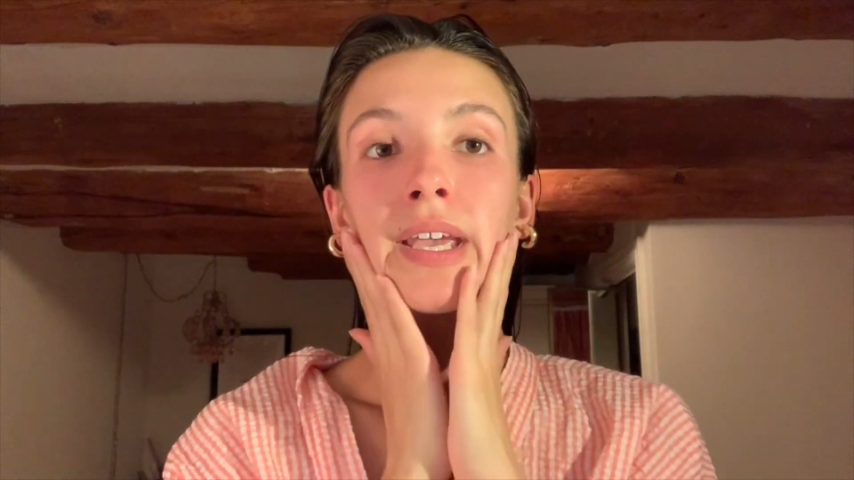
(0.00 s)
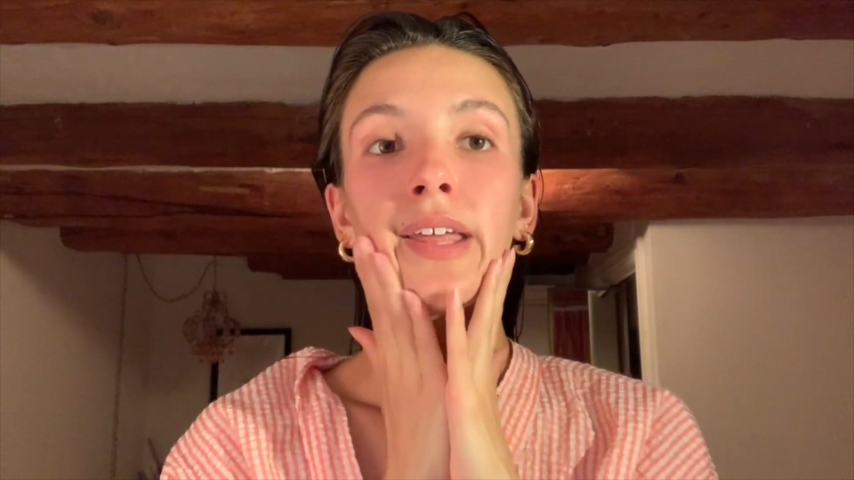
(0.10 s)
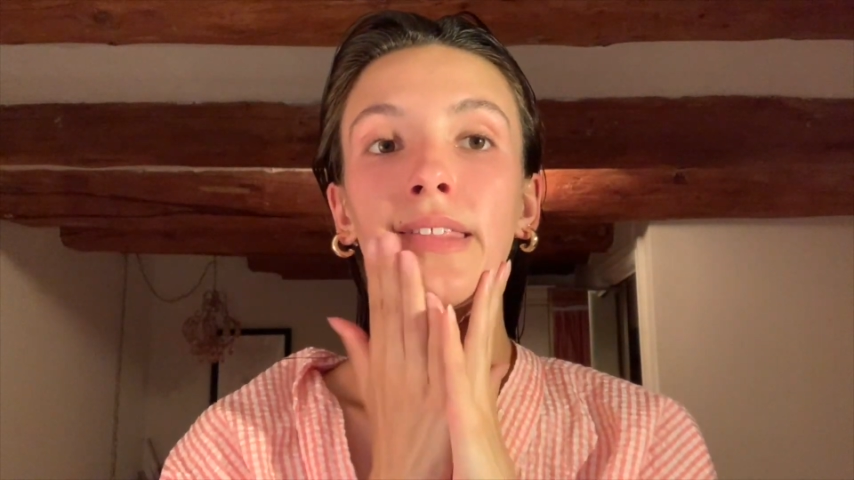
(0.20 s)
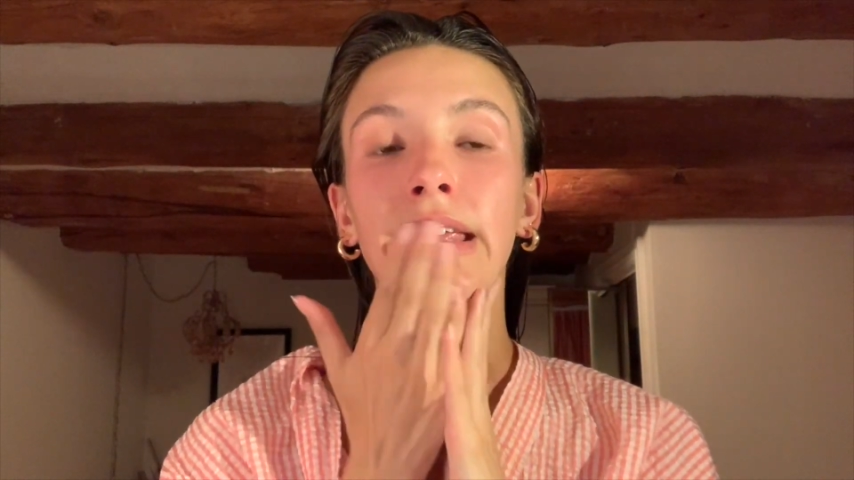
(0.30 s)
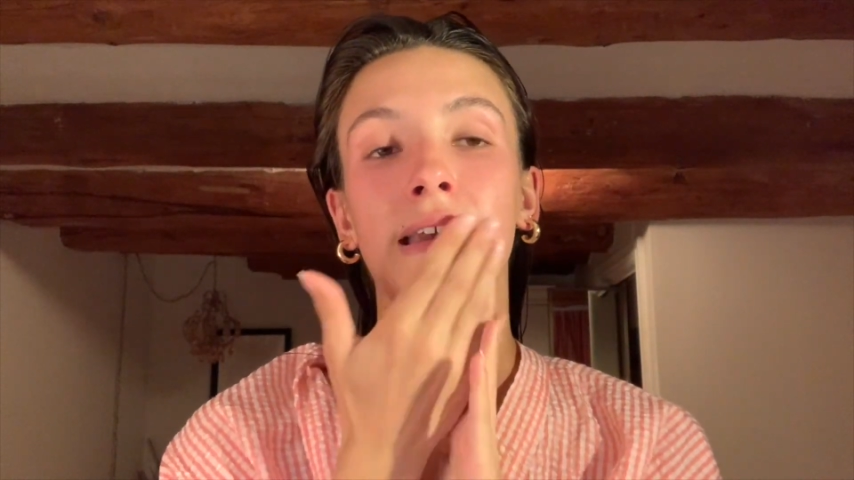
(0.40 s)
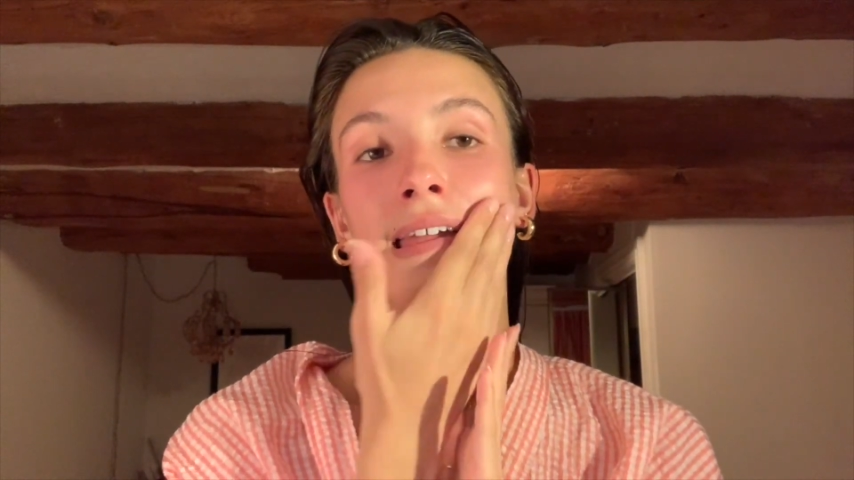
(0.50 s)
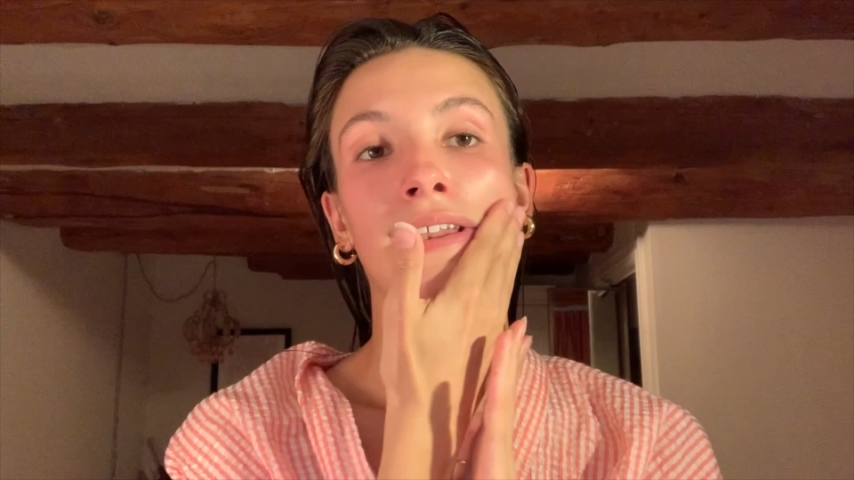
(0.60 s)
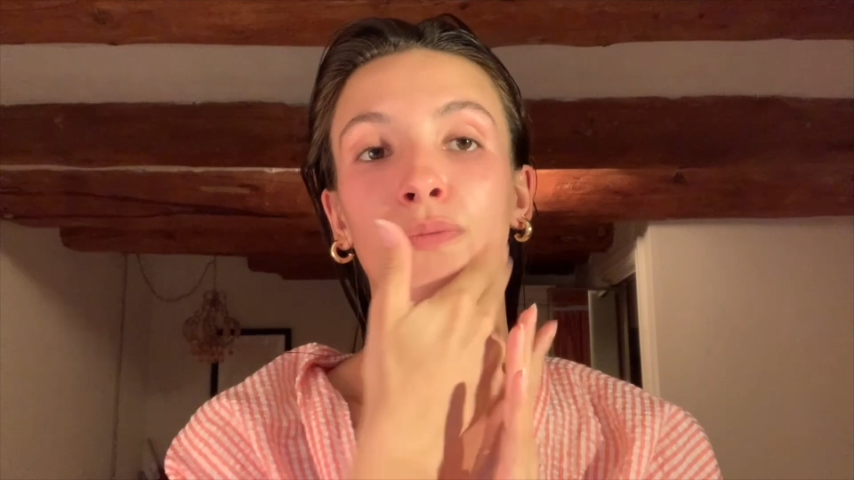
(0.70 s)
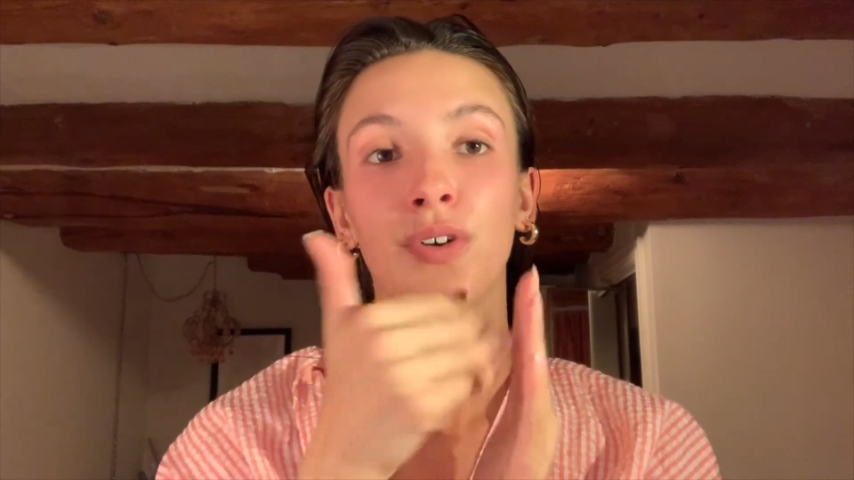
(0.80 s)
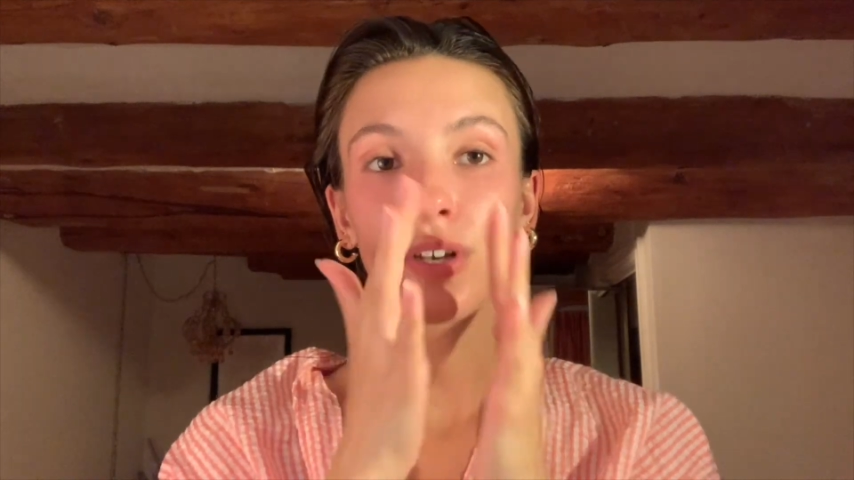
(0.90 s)
in the
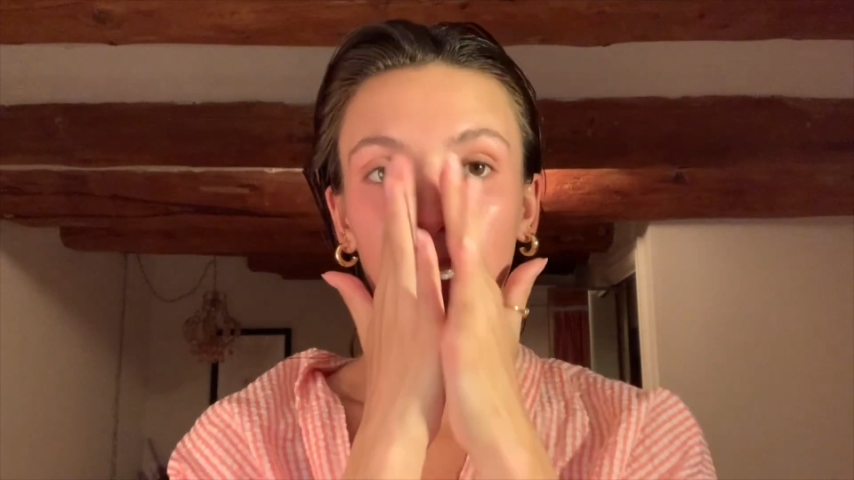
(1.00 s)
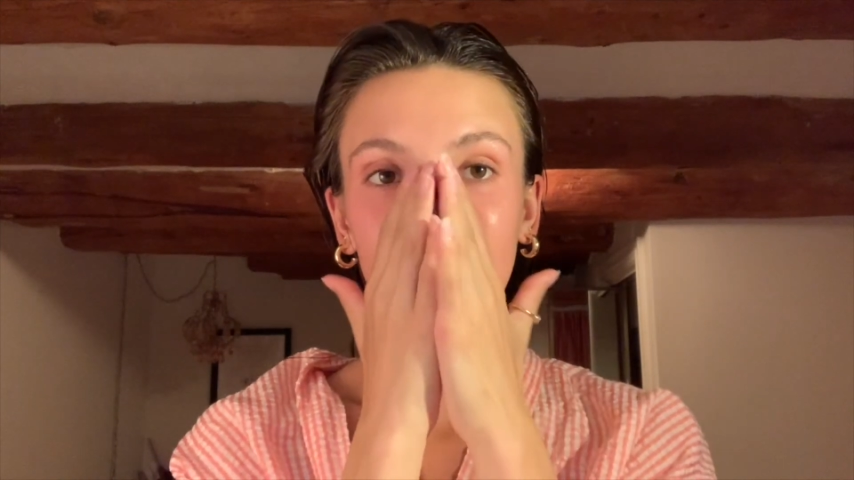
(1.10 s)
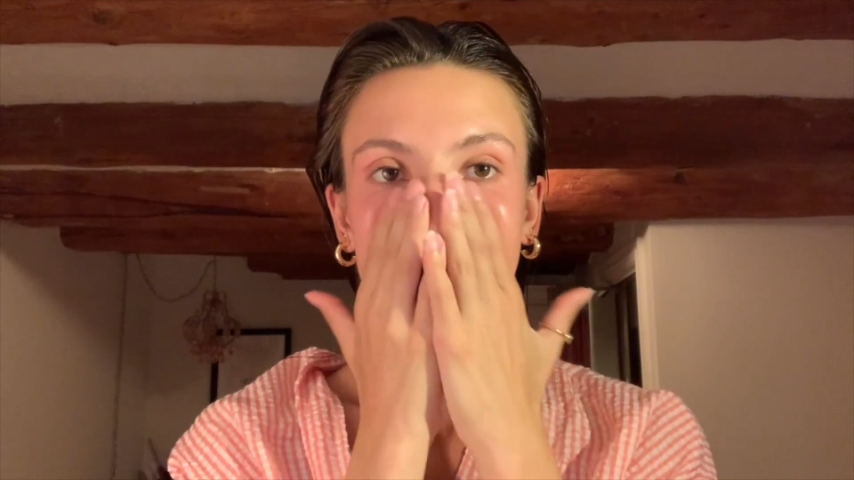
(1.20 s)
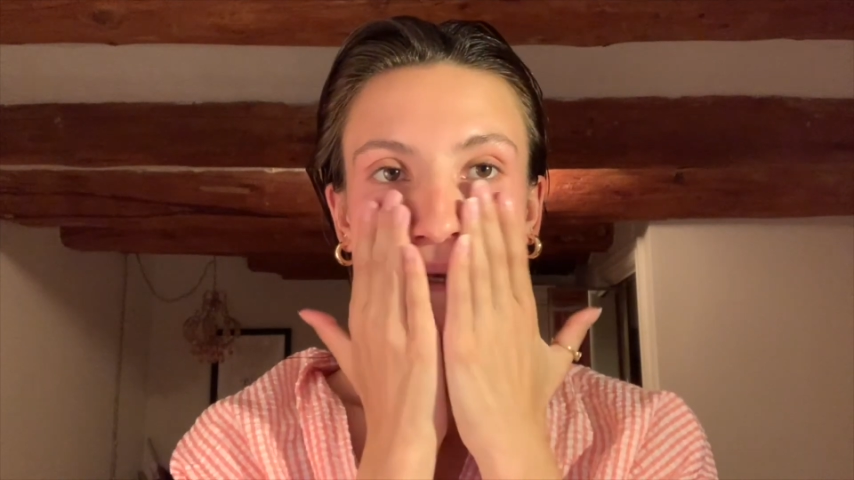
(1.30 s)
end, we're not gonna